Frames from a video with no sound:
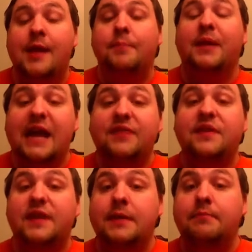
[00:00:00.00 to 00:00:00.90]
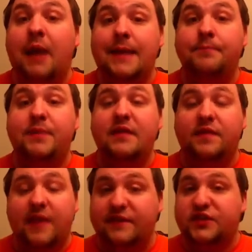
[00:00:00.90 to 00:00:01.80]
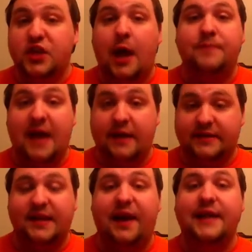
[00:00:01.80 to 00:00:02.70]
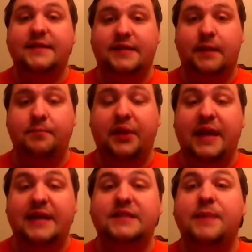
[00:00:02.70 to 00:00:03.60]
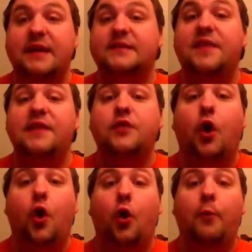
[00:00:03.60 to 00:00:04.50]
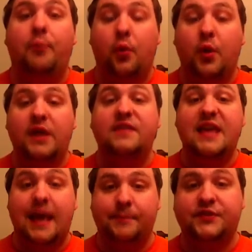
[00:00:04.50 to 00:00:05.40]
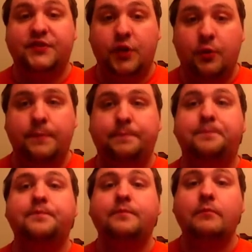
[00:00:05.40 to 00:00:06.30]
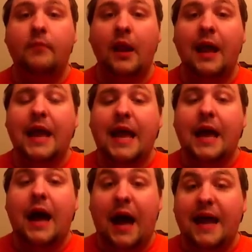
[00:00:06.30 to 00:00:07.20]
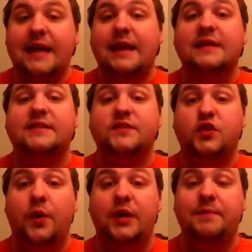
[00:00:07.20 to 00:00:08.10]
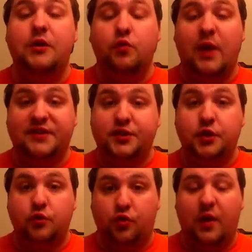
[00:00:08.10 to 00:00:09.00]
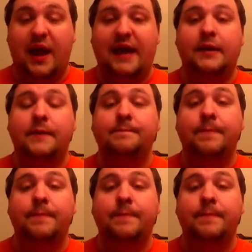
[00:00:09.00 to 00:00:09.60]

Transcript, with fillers: But I think that it might be that they've stopped outside someplace because I think the whole point of the episode, I guess it's going to be to rescue Craig.